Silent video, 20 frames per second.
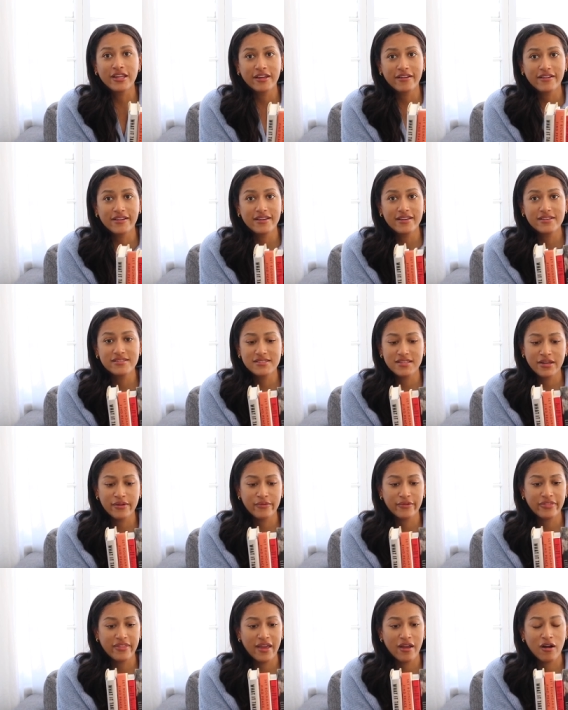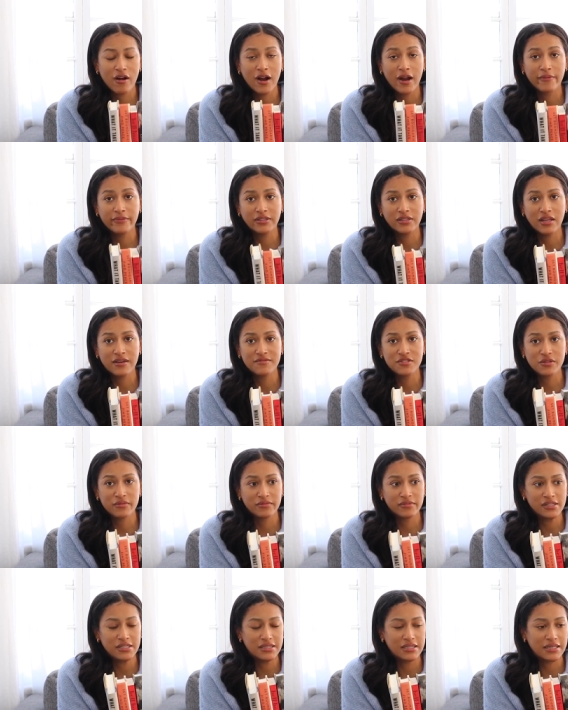curious to hear what they are. I would love to
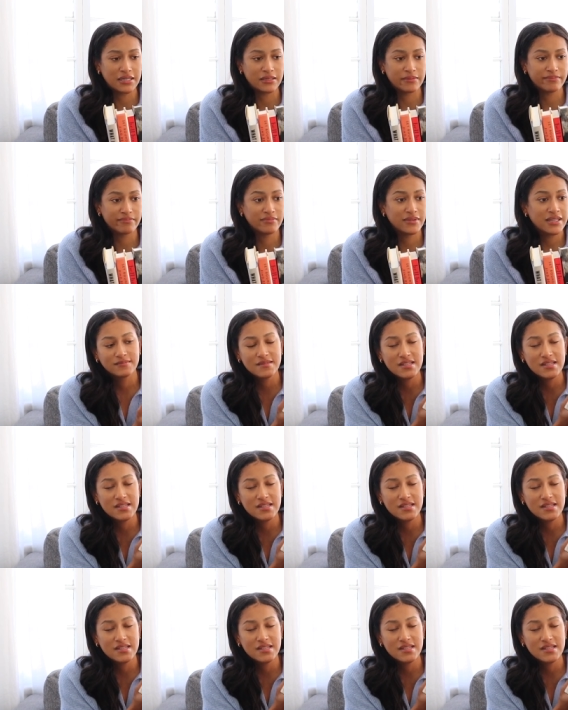read them.